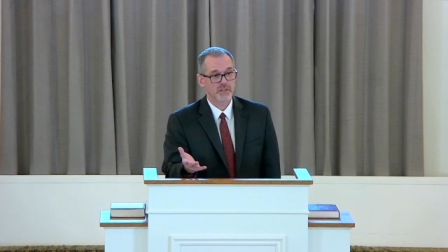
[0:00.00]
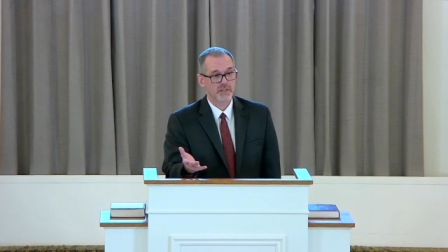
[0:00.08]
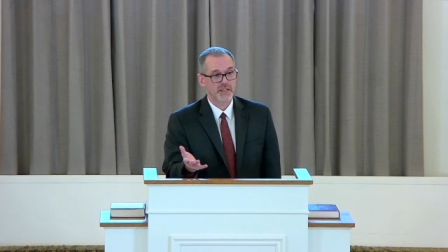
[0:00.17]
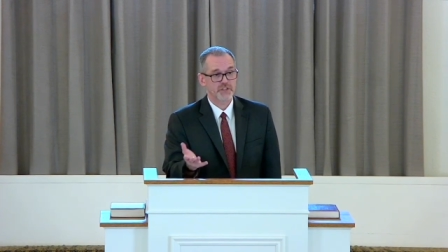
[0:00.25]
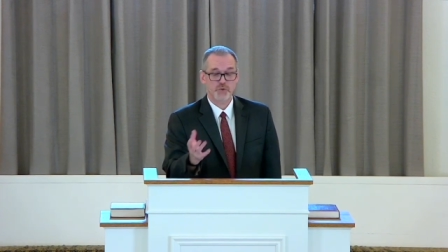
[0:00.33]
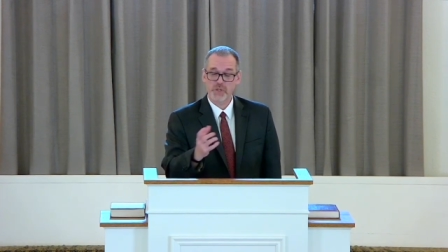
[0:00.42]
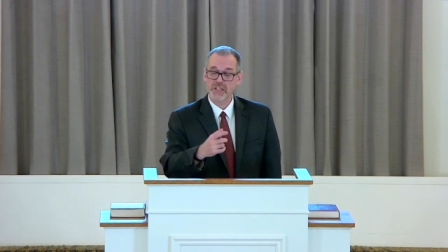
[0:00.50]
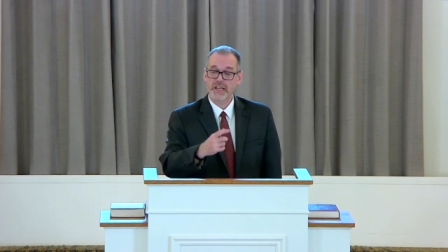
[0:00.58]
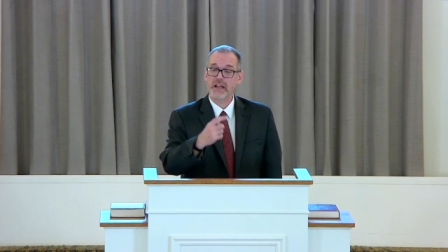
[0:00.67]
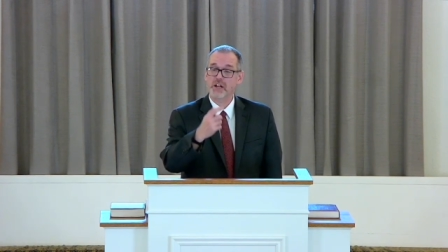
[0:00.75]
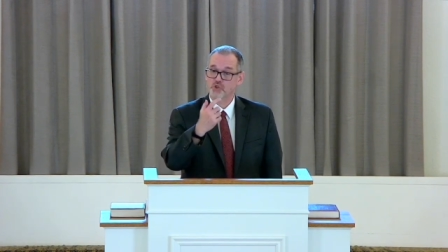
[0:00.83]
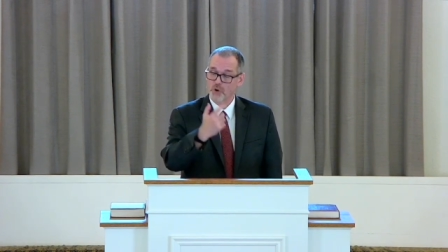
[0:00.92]
it's really
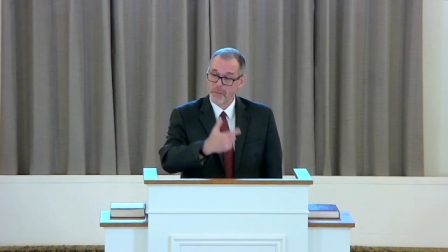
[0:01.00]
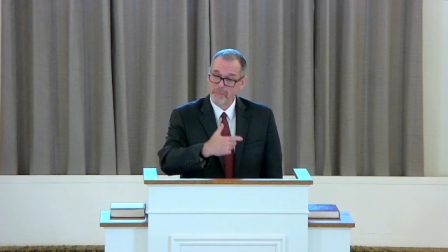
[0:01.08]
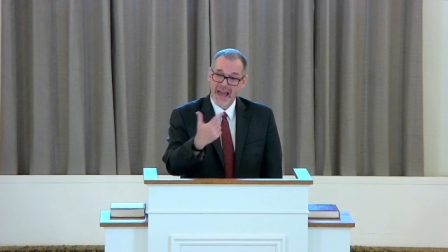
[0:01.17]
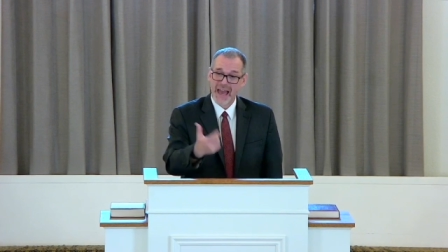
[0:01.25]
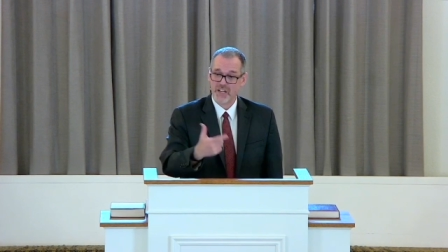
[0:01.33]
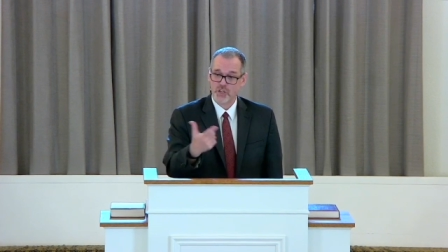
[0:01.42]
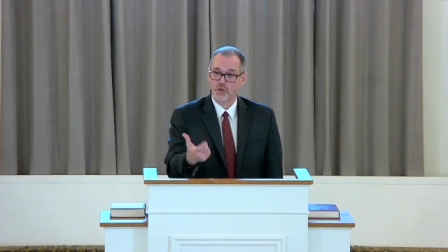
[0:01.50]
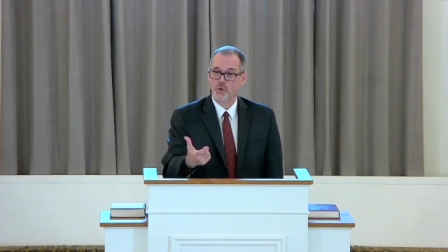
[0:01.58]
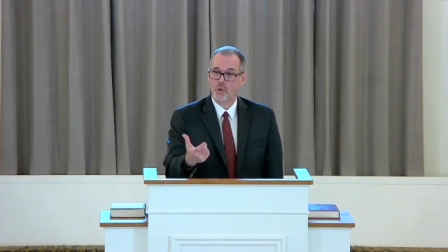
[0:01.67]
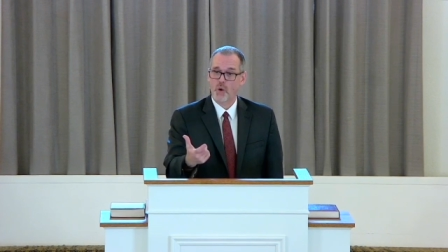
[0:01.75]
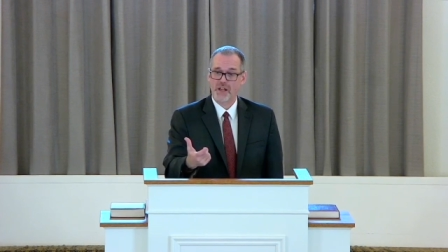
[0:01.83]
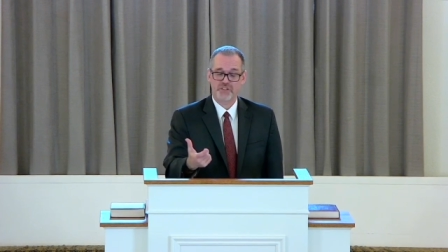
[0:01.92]
a grammatical
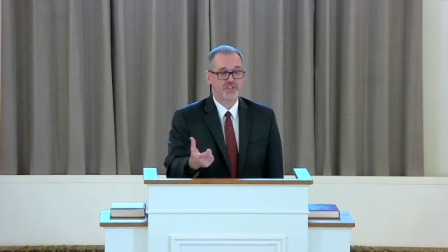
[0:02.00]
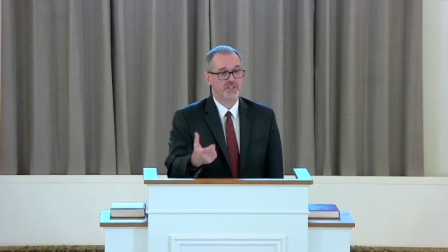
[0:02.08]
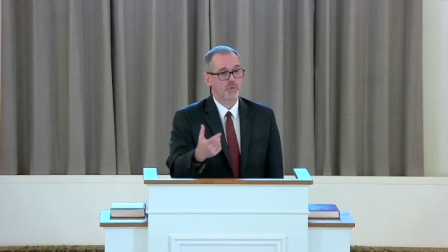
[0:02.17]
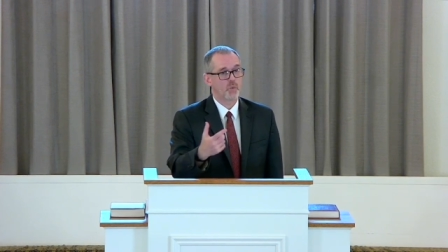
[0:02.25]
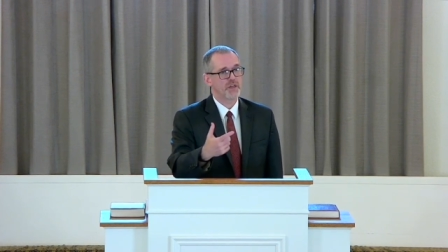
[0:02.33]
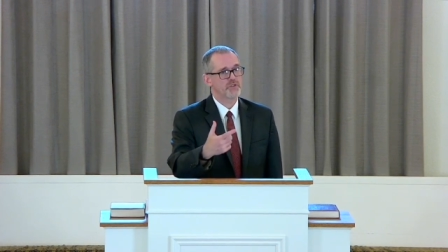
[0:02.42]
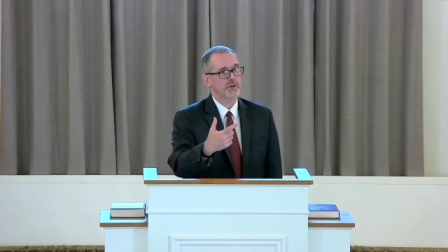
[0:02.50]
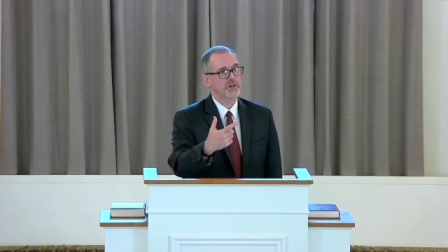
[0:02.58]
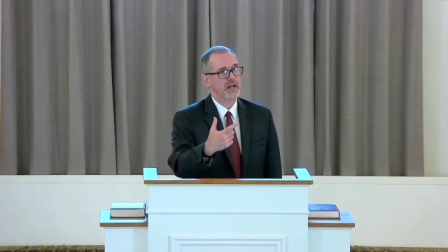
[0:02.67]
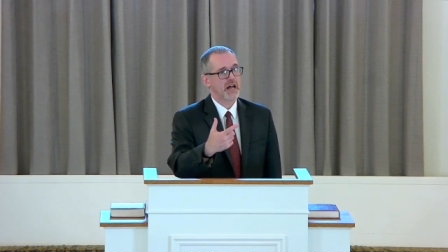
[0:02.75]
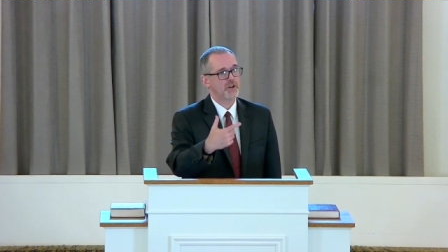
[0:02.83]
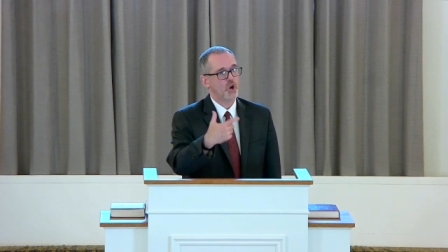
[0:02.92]
question whether or
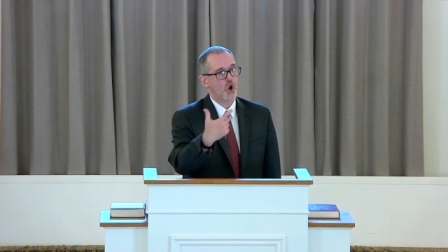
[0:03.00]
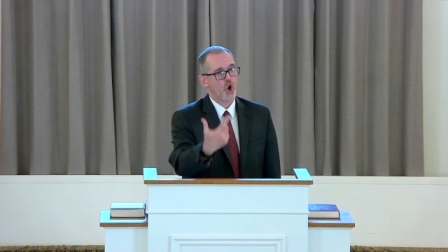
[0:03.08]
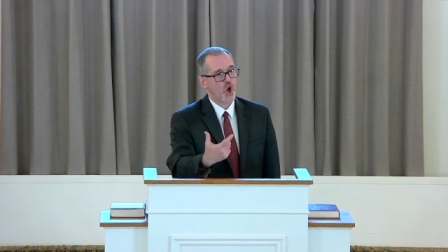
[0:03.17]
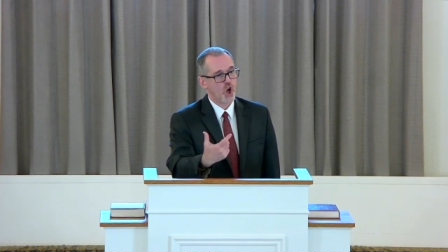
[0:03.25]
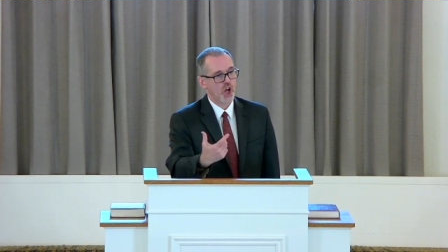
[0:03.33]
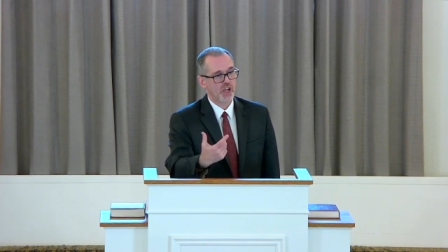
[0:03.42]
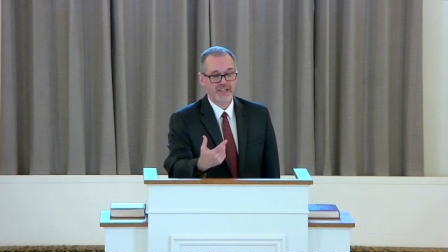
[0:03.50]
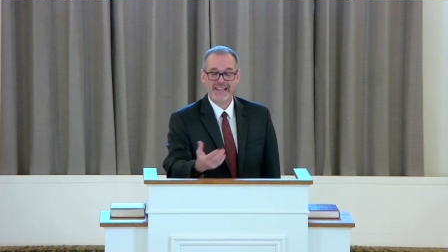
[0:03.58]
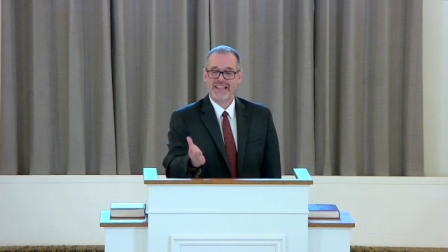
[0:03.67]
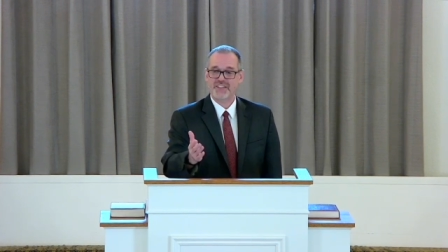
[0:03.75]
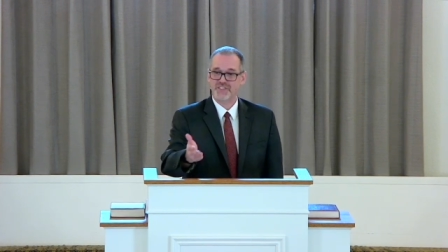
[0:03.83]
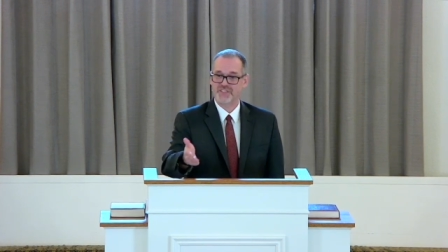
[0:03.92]
not all
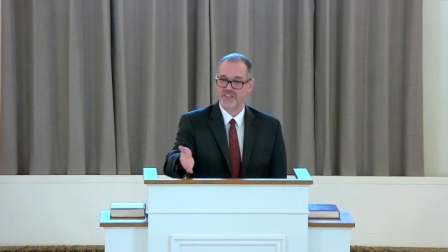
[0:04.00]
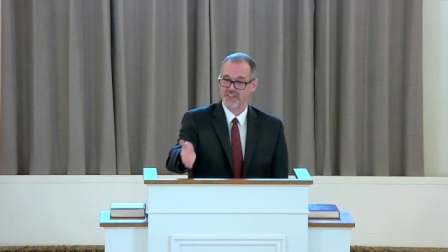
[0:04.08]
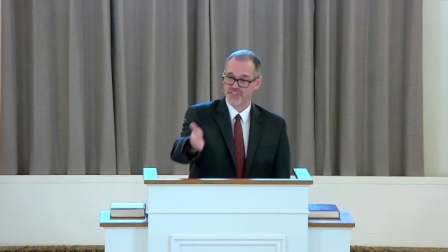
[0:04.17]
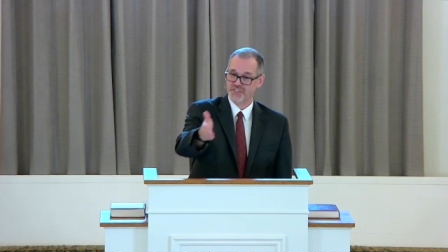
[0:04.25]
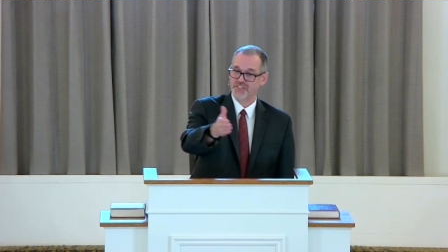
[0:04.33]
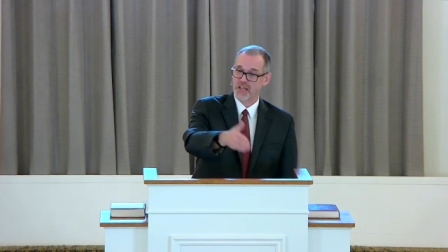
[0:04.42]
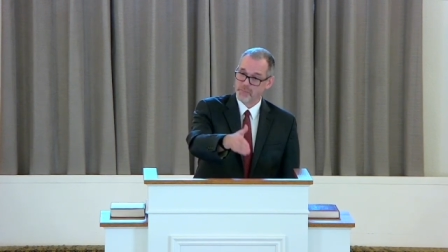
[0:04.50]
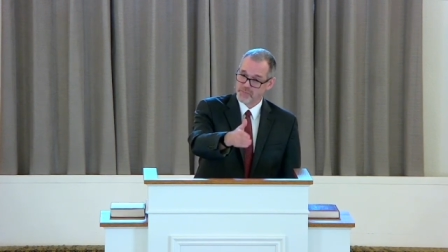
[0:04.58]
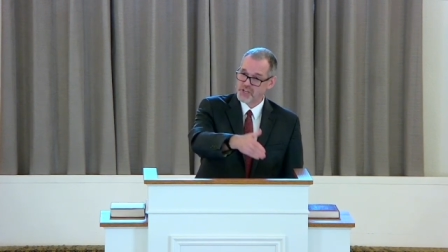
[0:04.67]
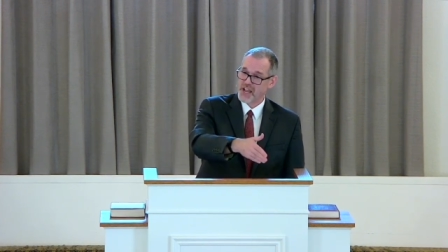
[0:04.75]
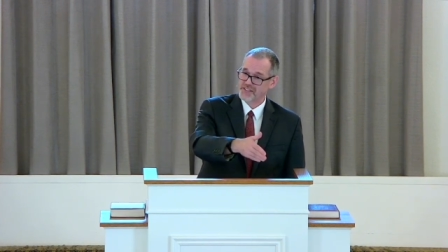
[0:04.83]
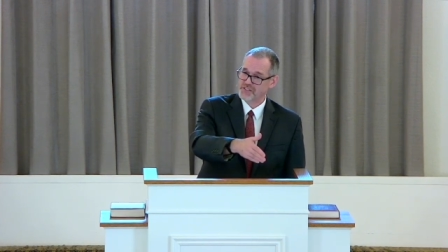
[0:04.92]
is the
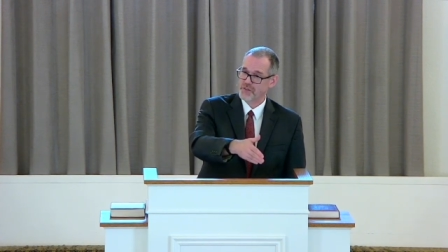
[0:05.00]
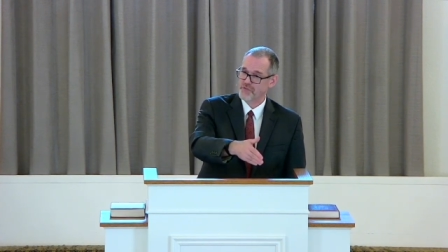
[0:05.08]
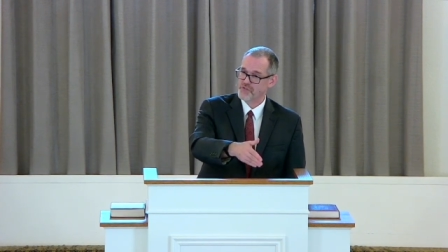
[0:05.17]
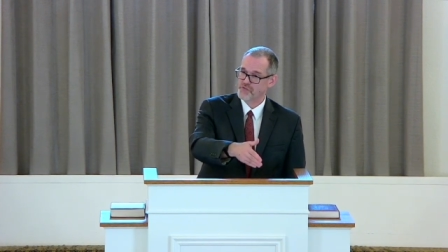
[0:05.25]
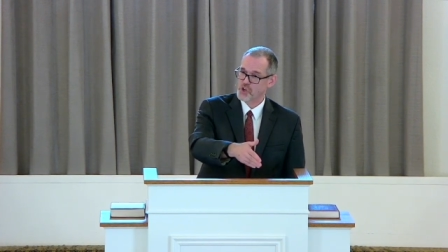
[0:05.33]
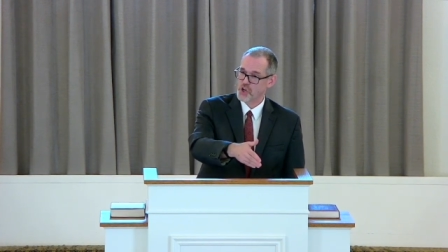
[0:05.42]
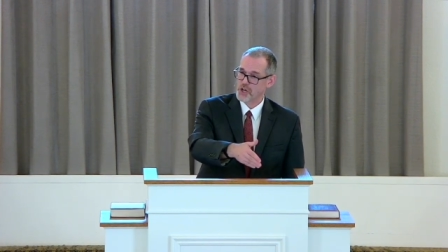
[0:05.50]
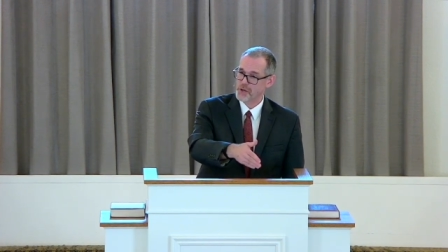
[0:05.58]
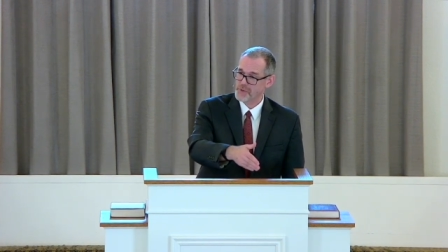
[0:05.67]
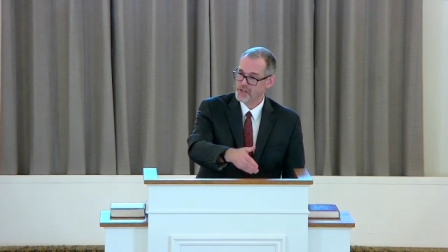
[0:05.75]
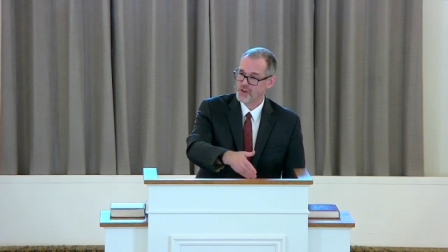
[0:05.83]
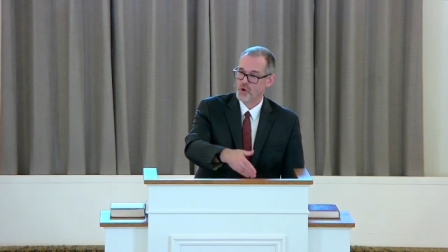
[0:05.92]
subject of the verb